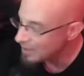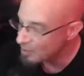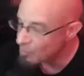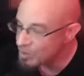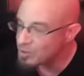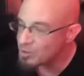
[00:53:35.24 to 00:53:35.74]

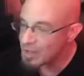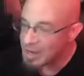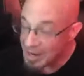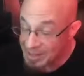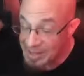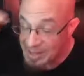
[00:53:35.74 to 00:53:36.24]
Like whether you're like,
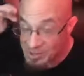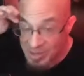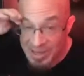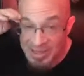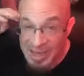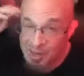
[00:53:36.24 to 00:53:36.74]
and they
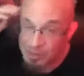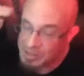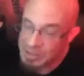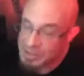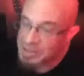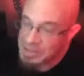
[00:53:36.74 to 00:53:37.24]
sang Tangled.
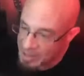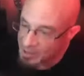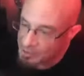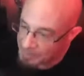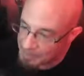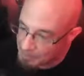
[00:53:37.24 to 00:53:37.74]
He did
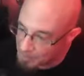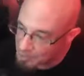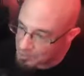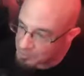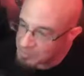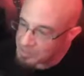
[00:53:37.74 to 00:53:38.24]
Tangled Up in
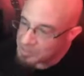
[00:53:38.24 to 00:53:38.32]
Blue.